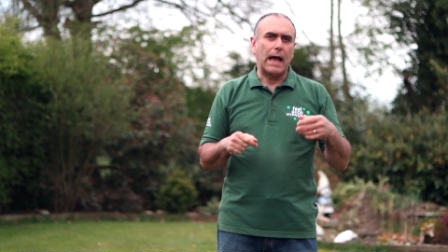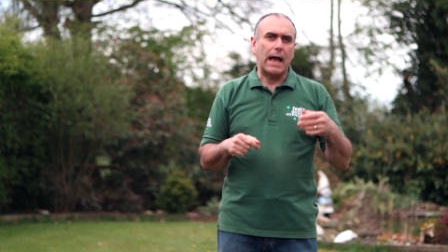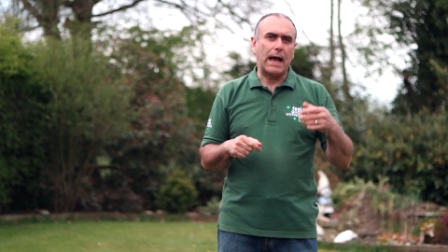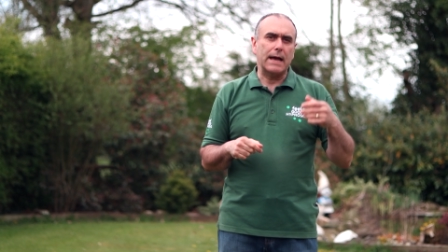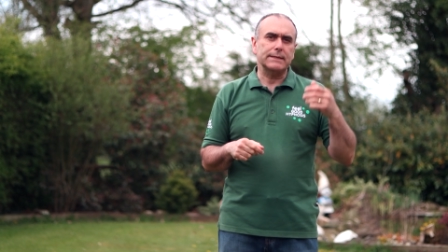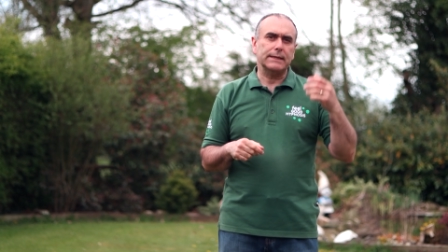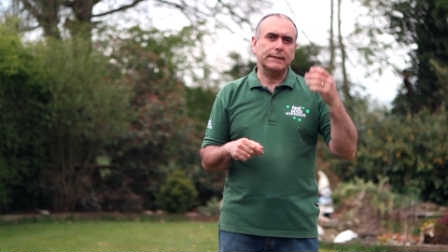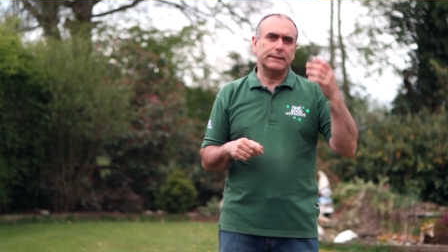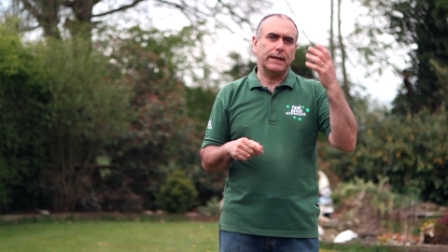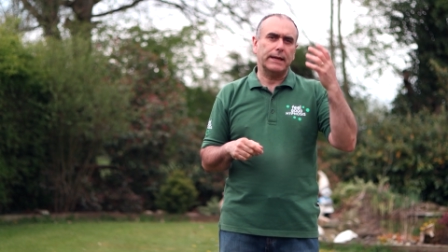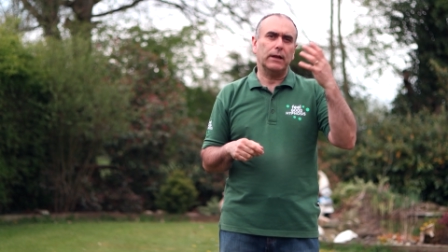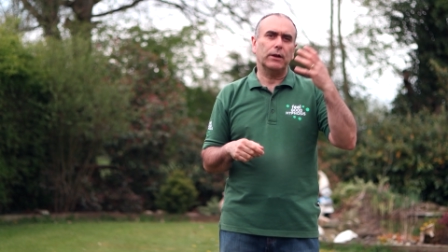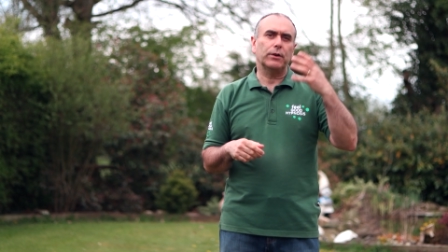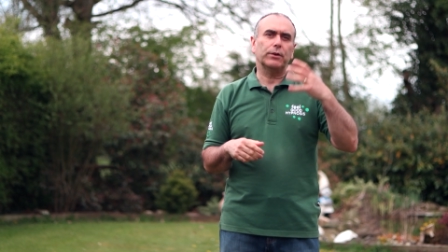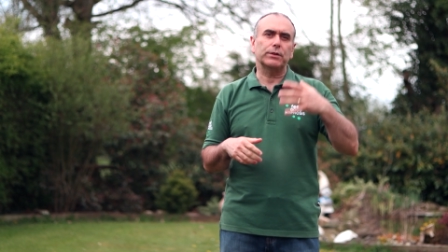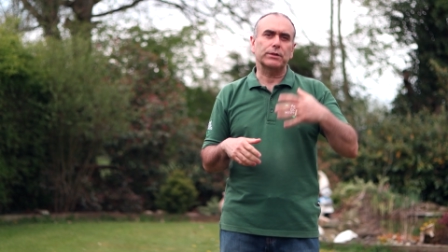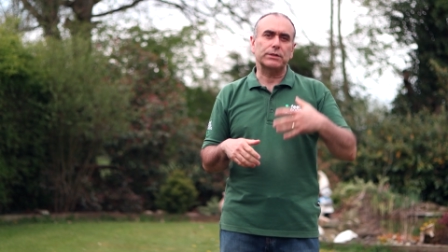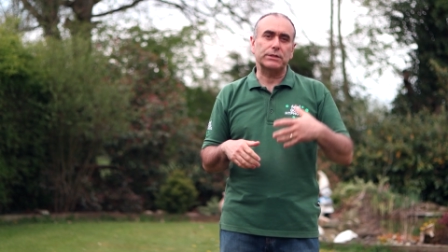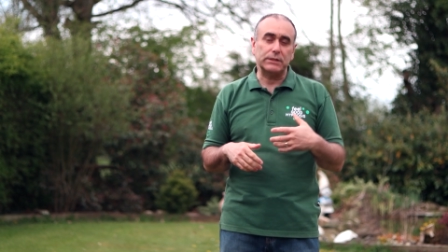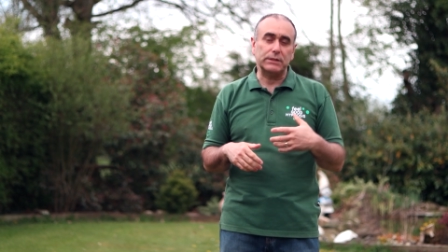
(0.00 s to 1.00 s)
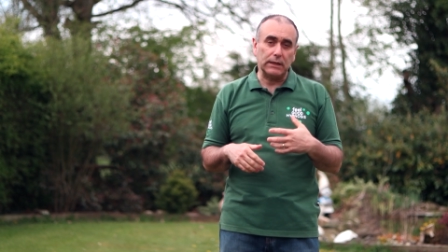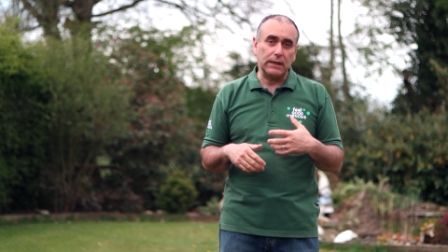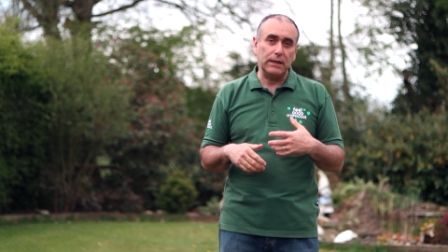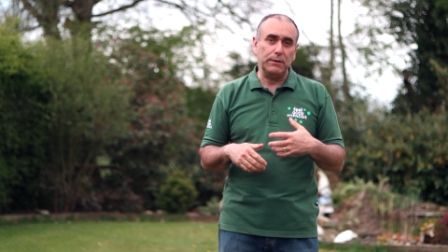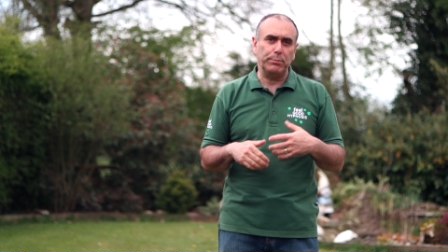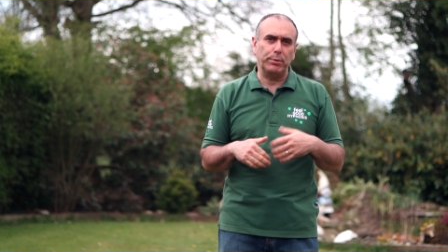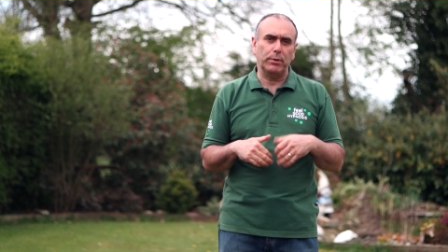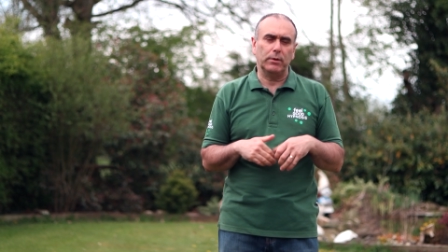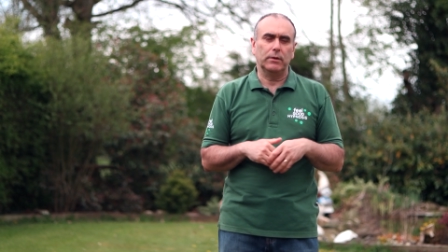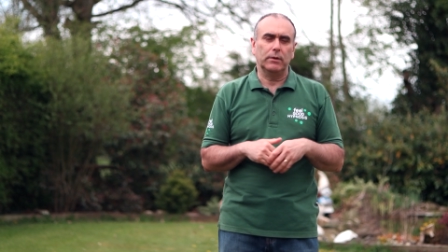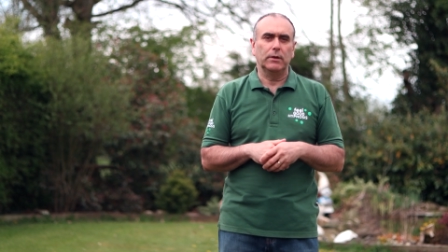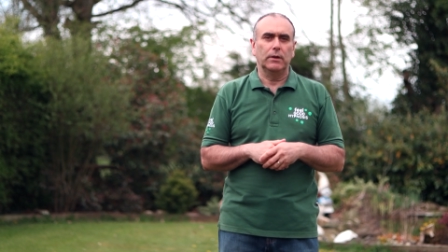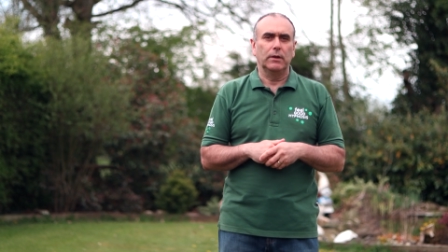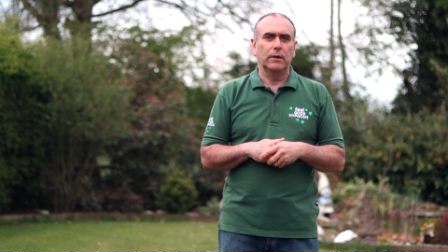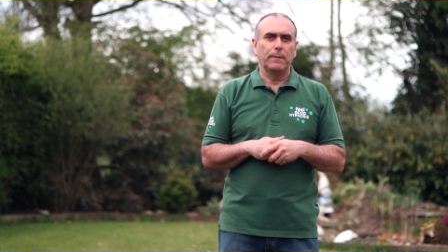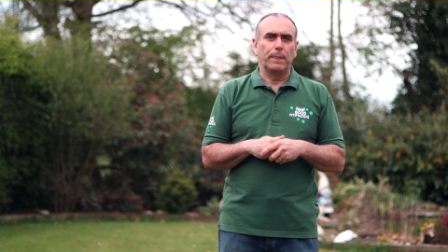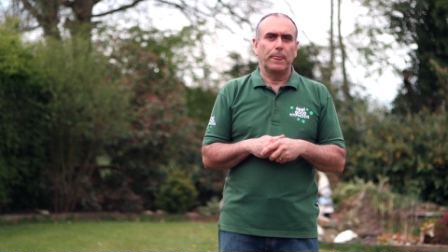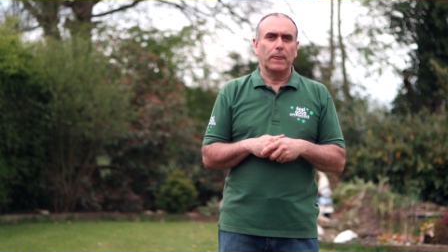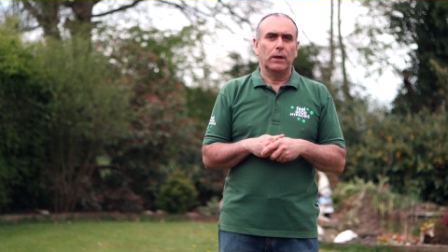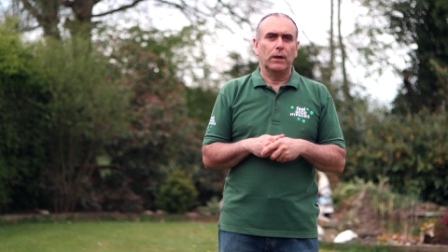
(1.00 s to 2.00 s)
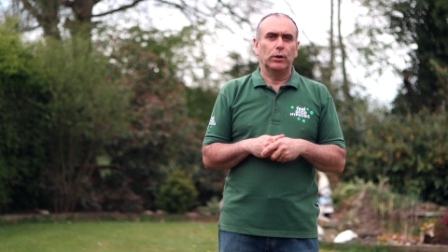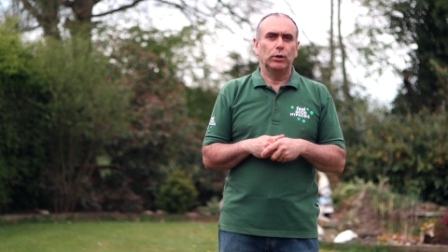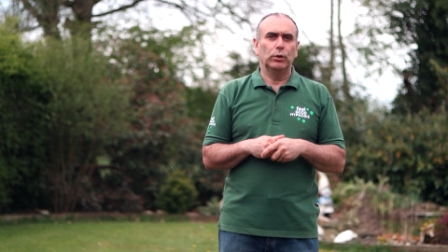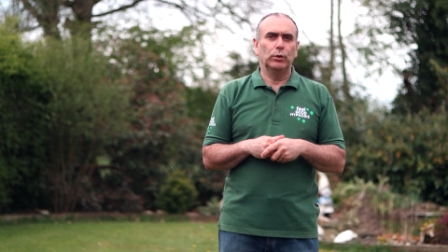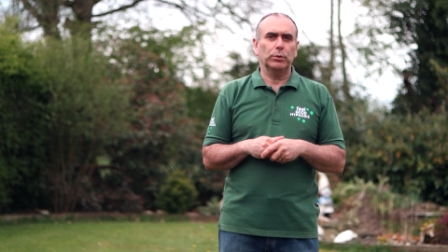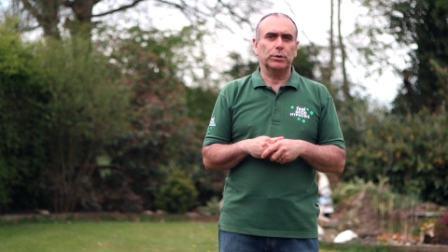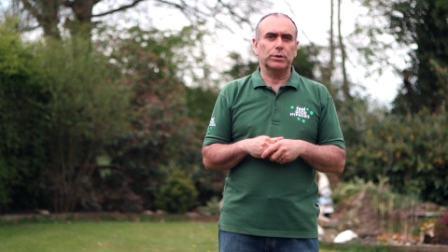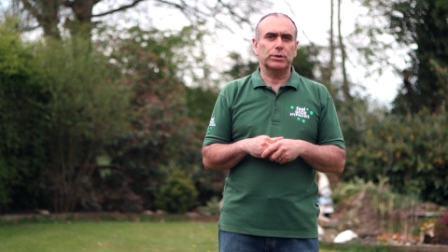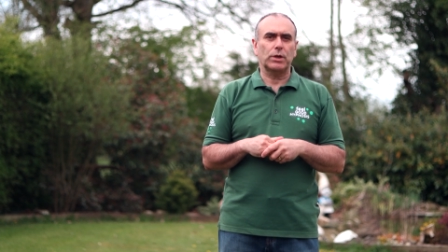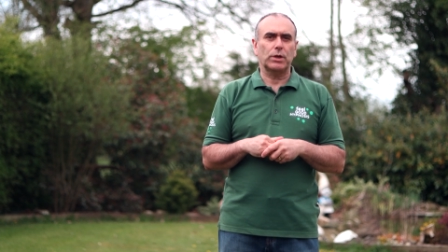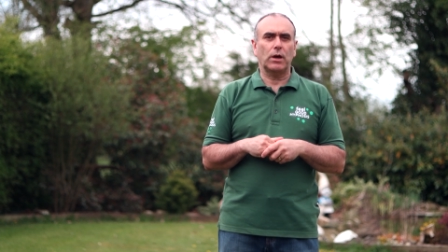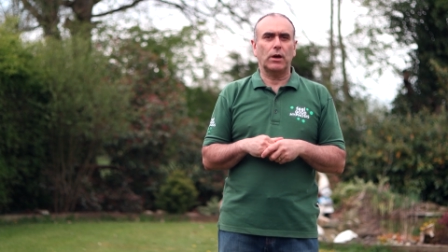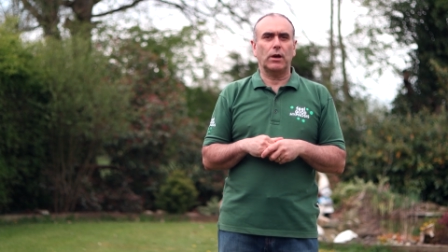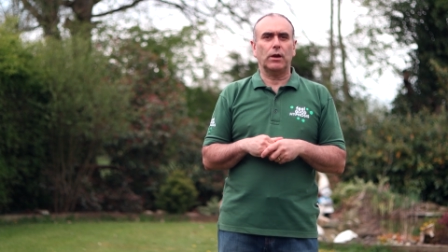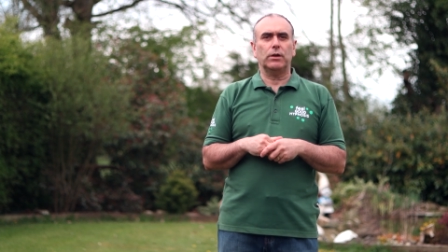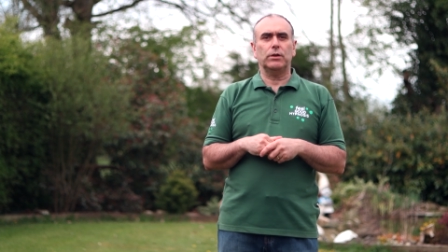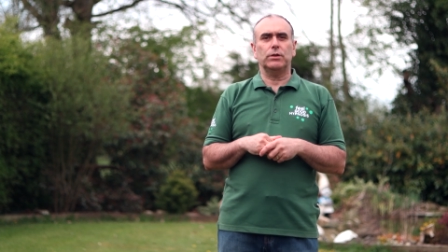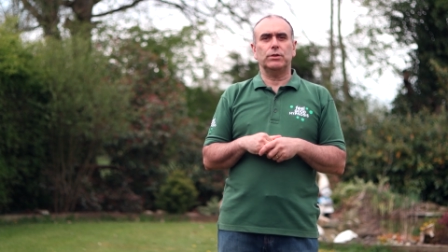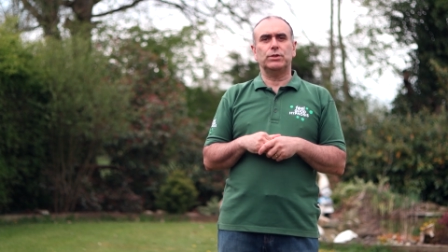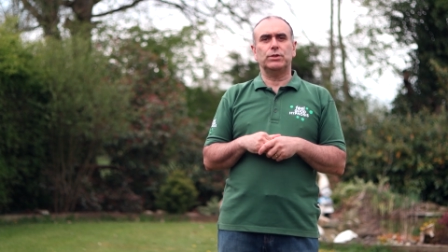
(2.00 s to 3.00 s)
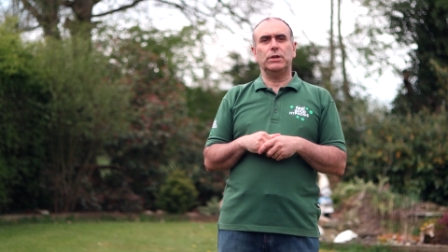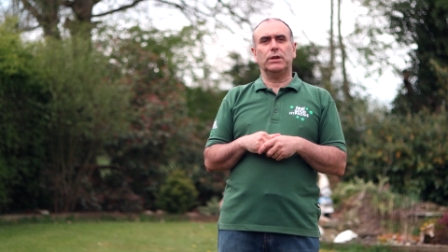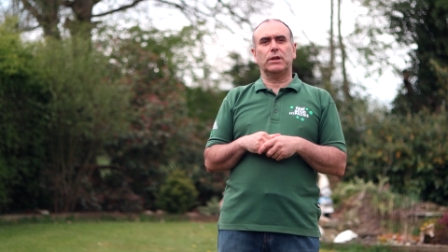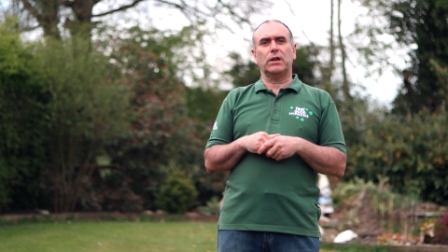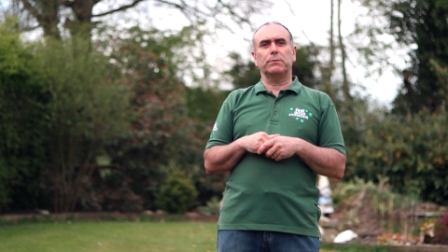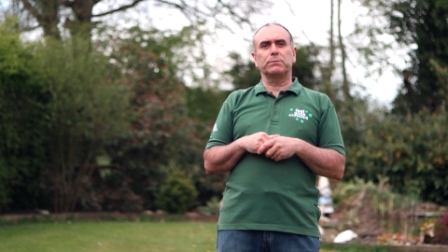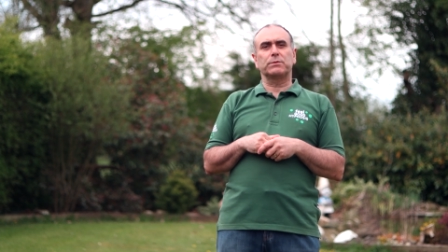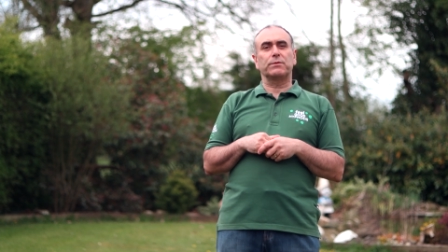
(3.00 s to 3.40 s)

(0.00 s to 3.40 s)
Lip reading: As I tell her to sleep, notice how she